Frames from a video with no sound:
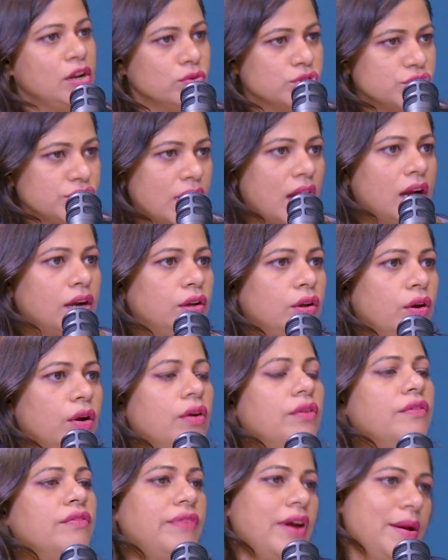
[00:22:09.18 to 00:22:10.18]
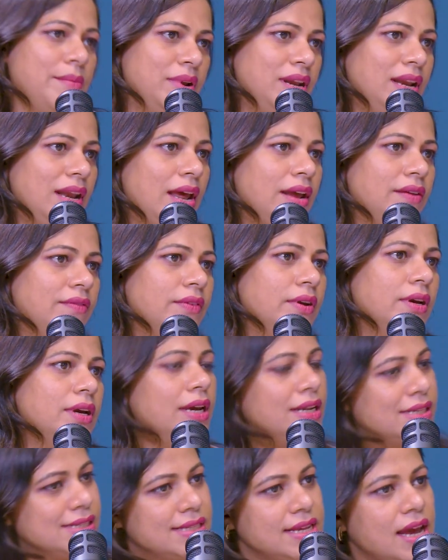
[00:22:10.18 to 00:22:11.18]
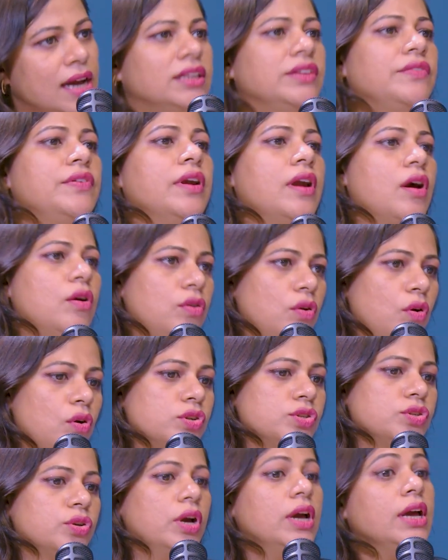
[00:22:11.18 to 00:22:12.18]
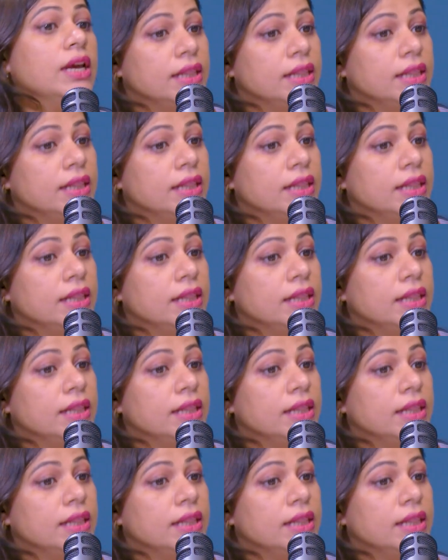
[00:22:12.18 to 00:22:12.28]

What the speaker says: you start your family life. It's the other way around also.